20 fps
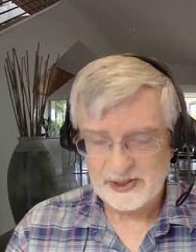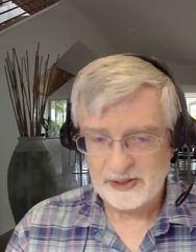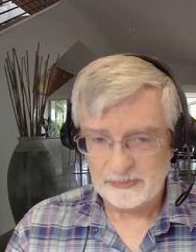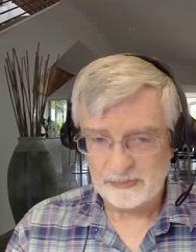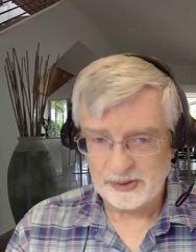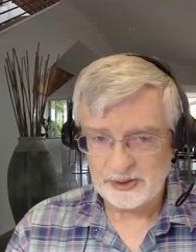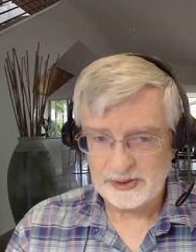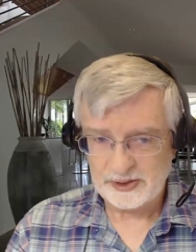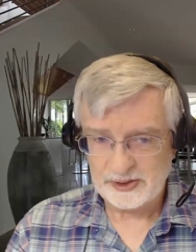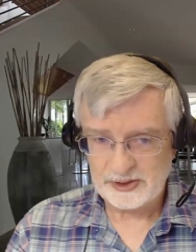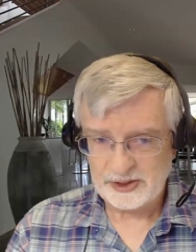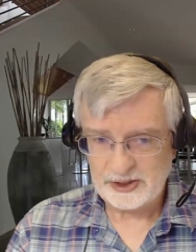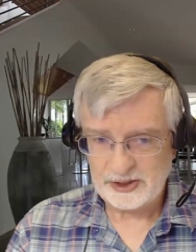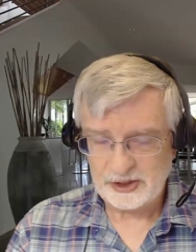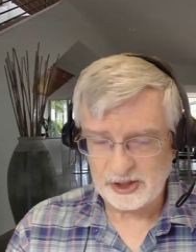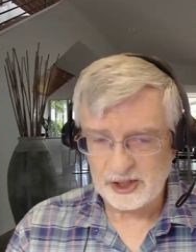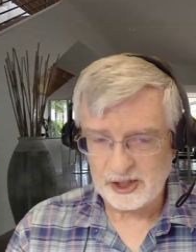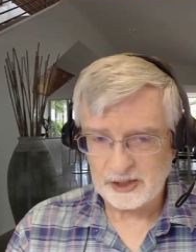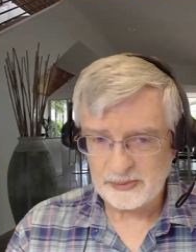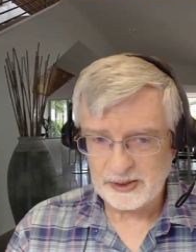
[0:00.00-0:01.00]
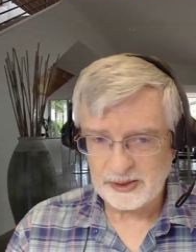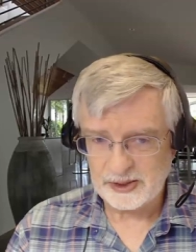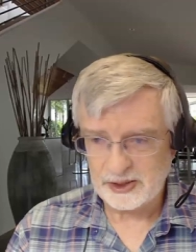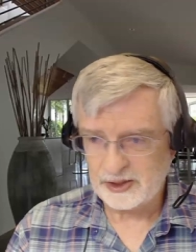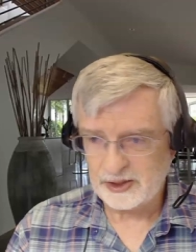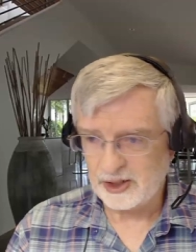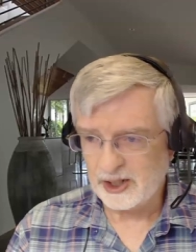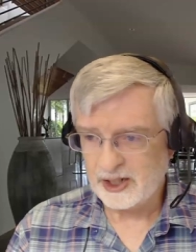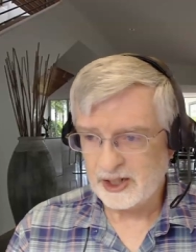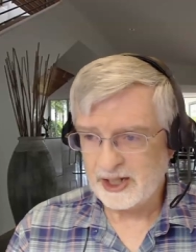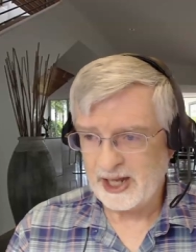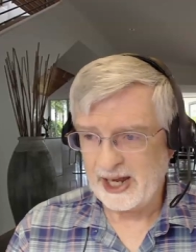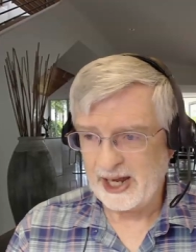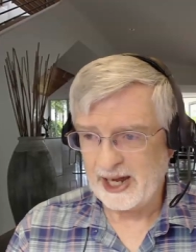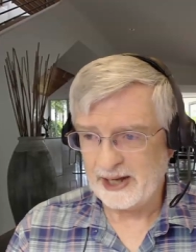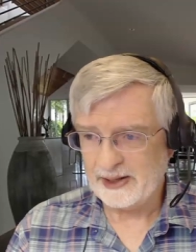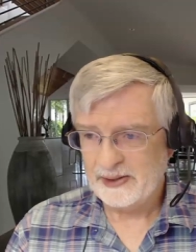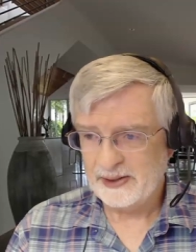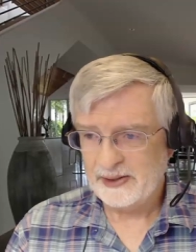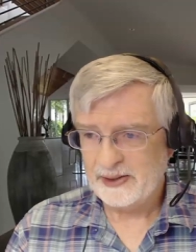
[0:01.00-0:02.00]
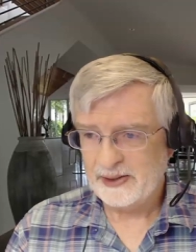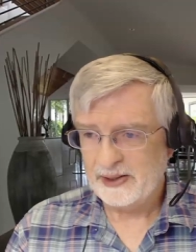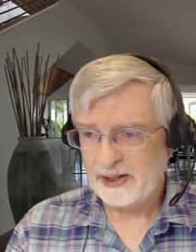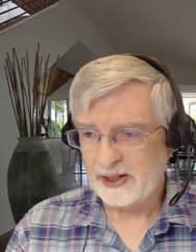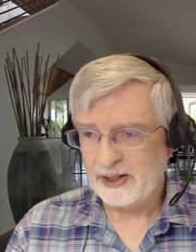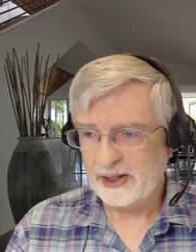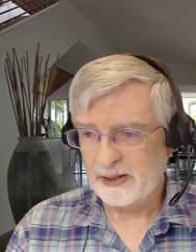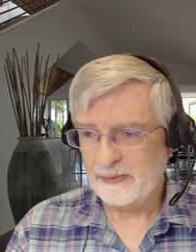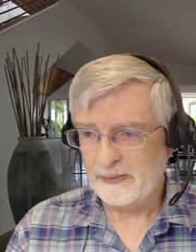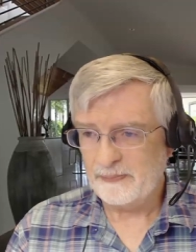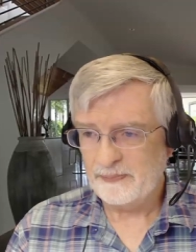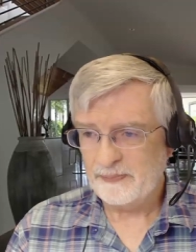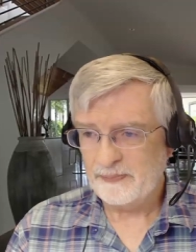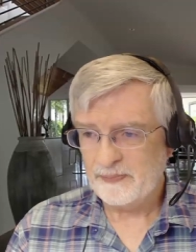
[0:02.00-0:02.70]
But she's talking about the dark hat, um,